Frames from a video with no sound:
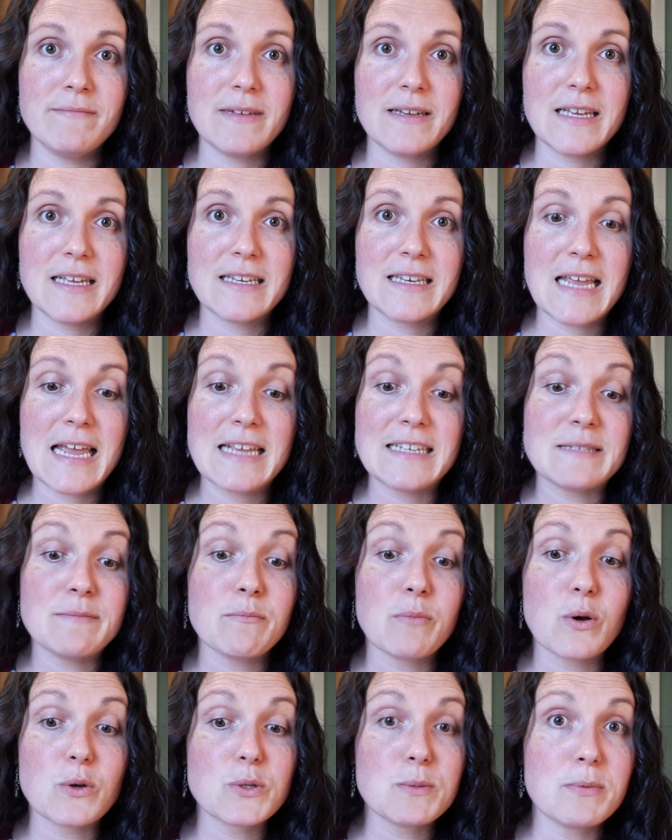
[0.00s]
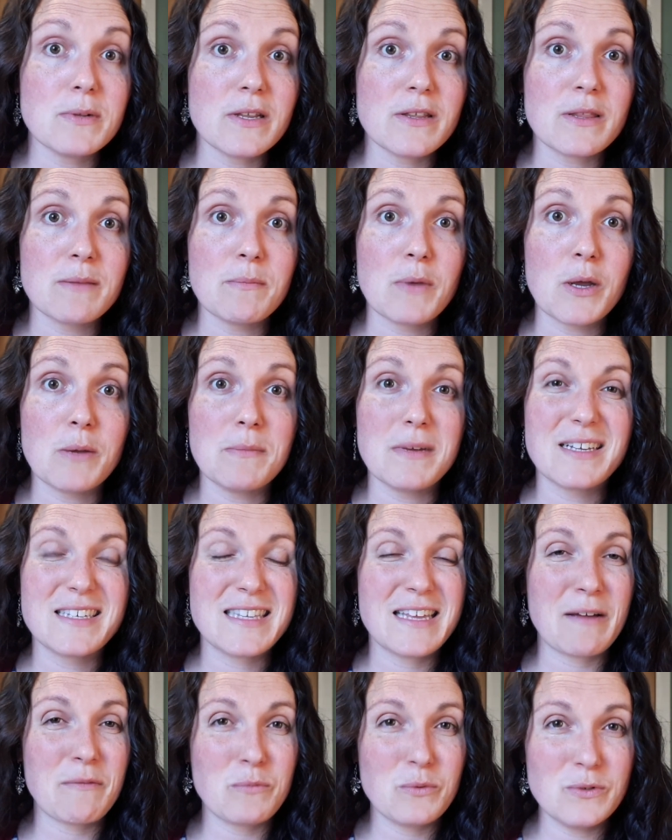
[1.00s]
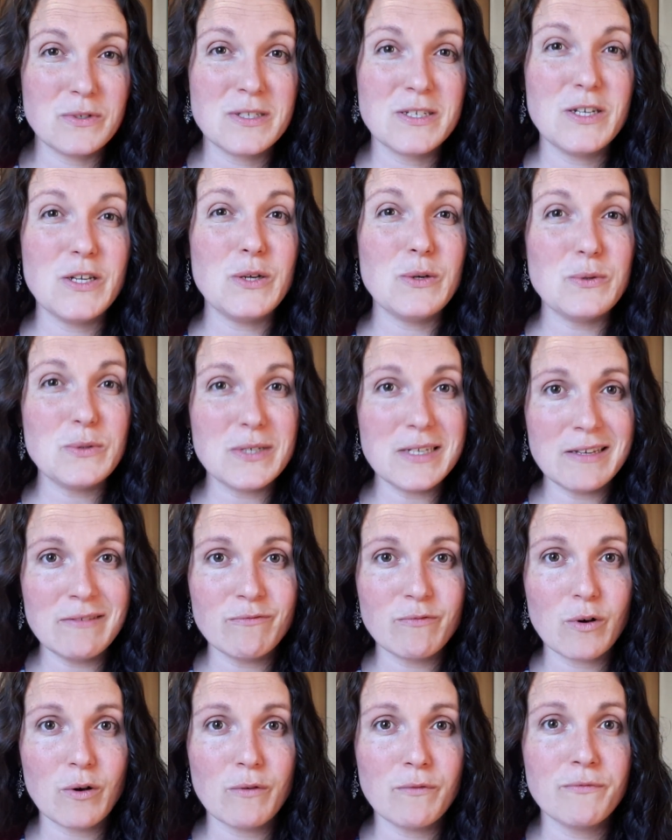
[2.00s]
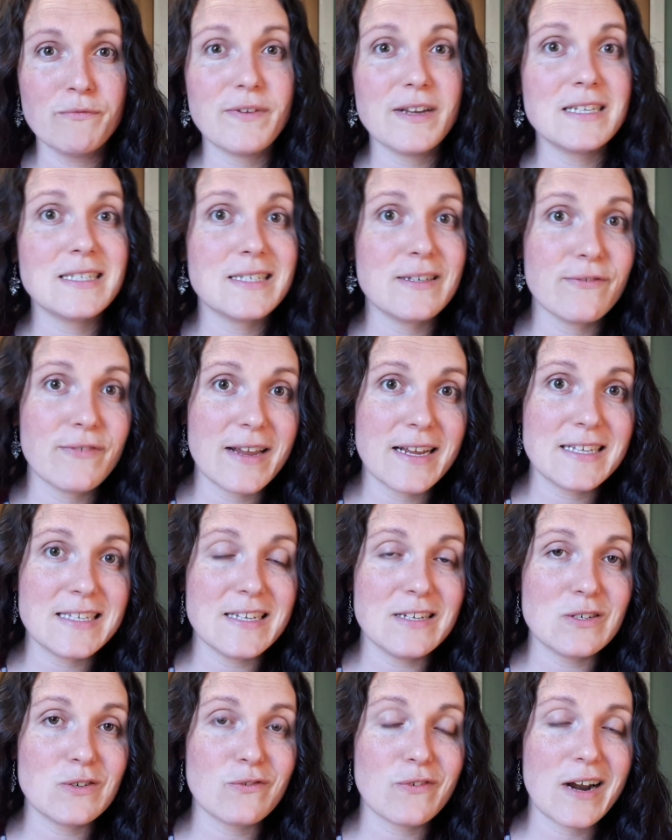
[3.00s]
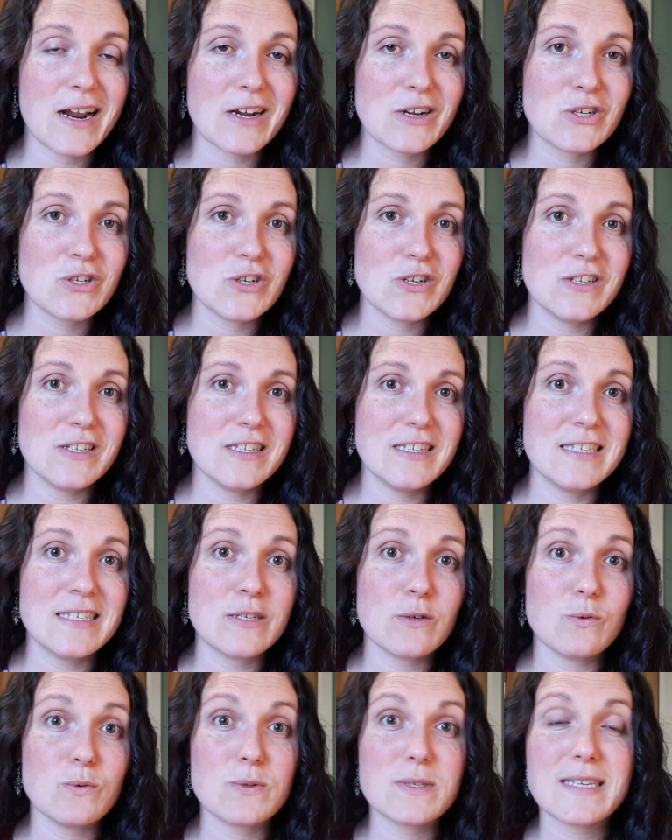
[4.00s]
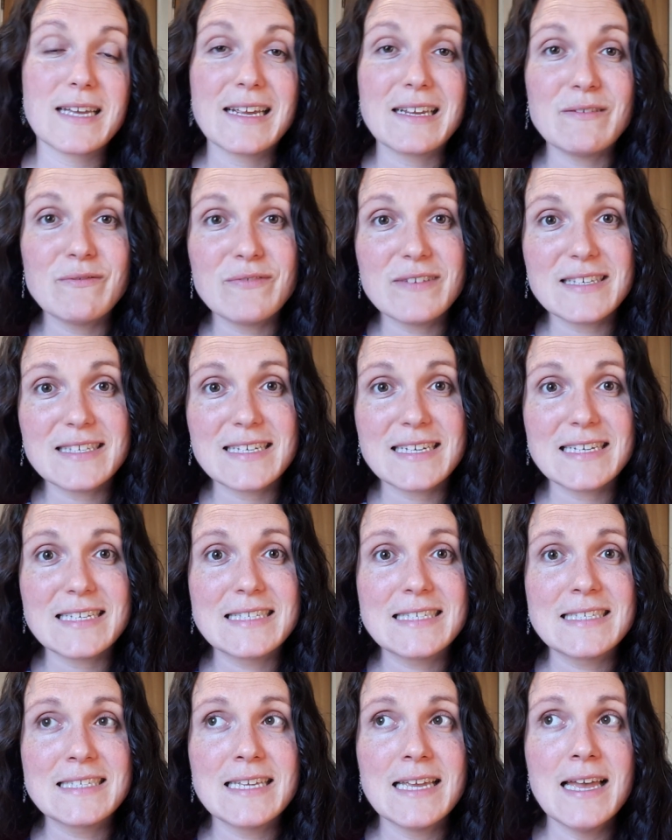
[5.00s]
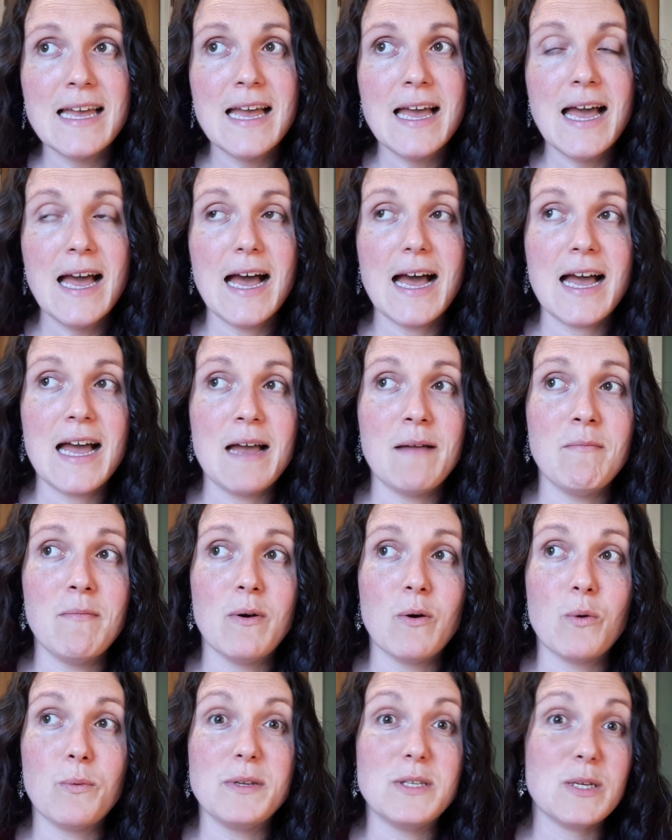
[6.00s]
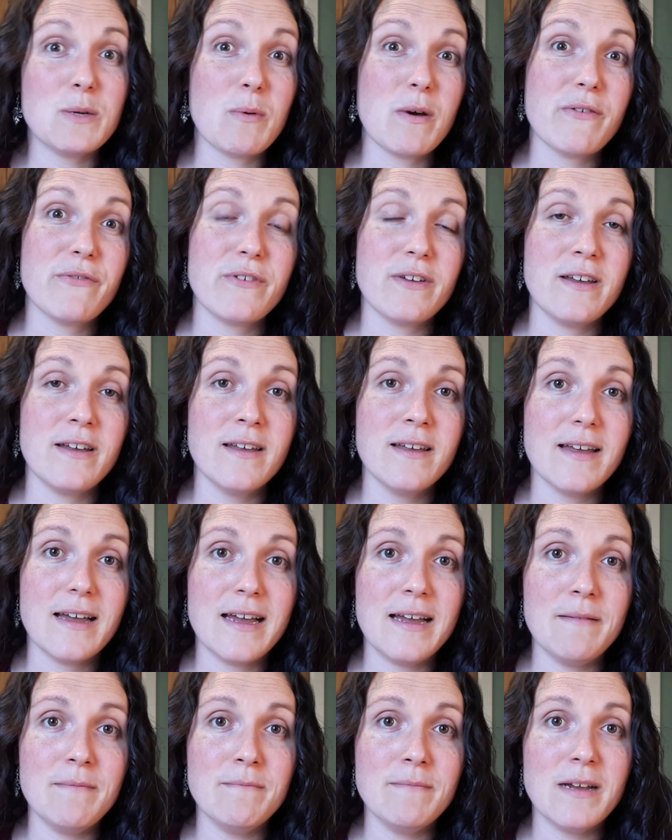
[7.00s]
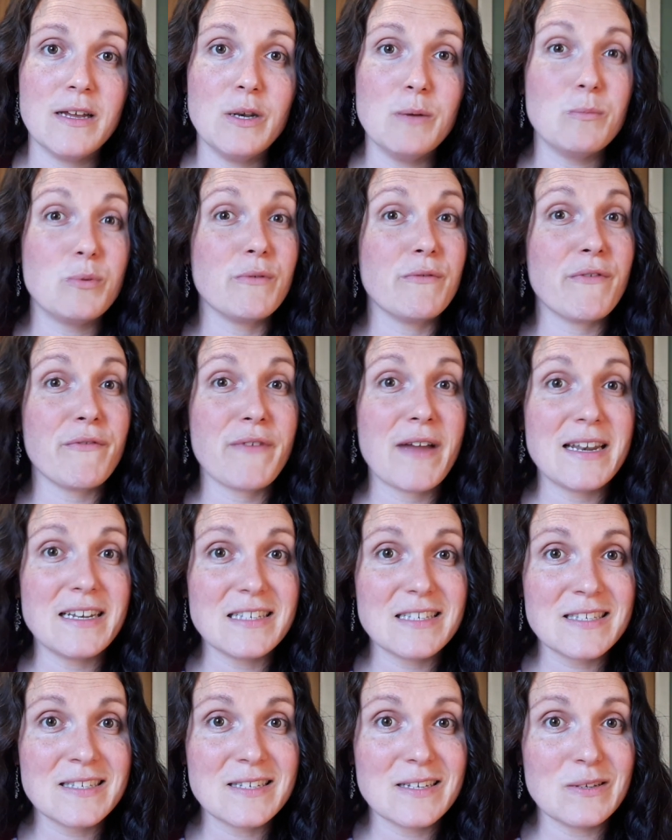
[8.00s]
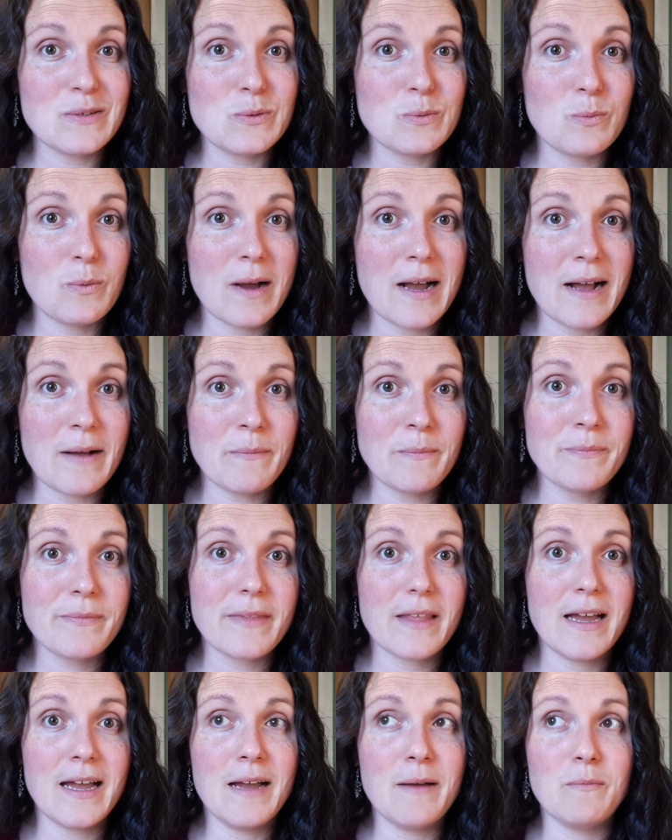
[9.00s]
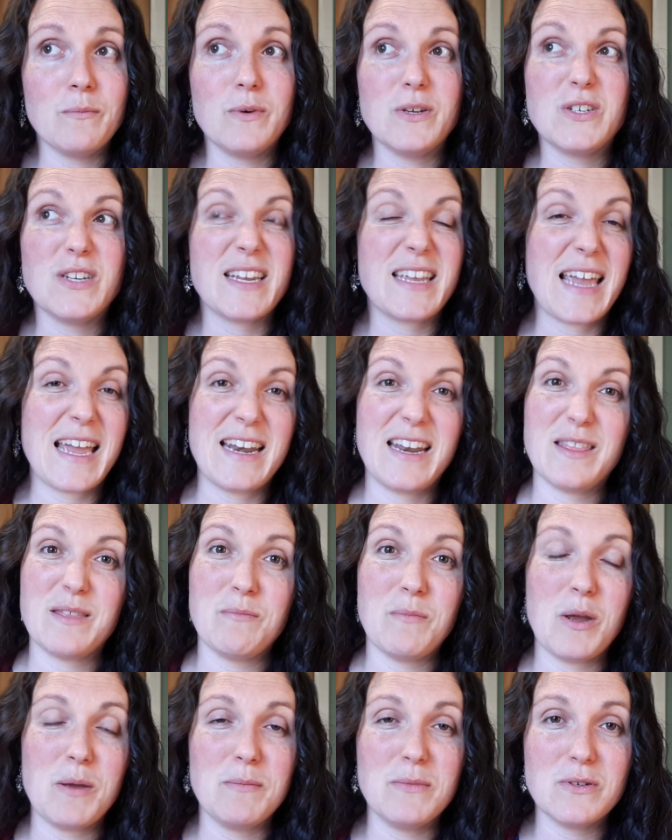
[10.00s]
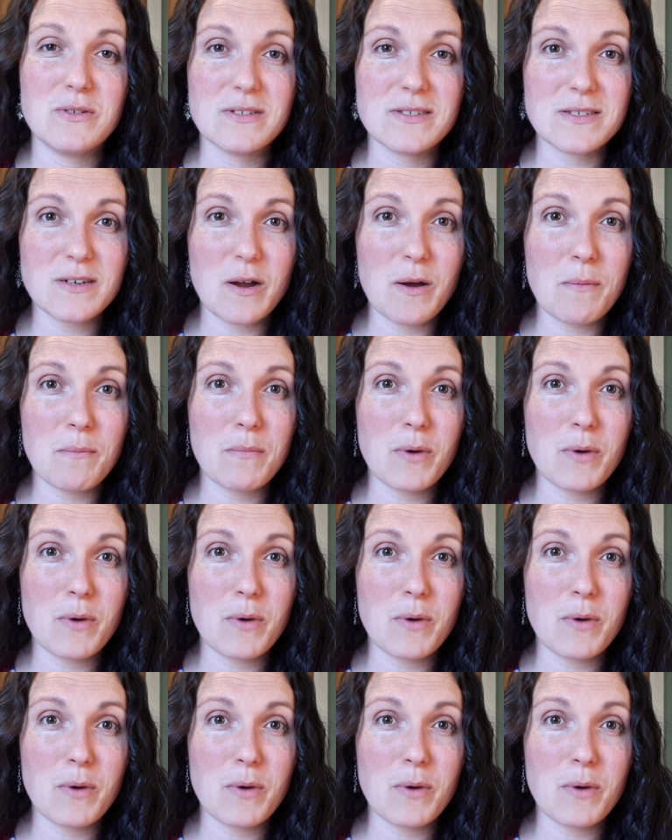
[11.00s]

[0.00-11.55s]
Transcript: it isn't possible at the moment because that would usually involve face-to-face interactions or site visits, or we do offer a number of events as well, which again at the moment just aren't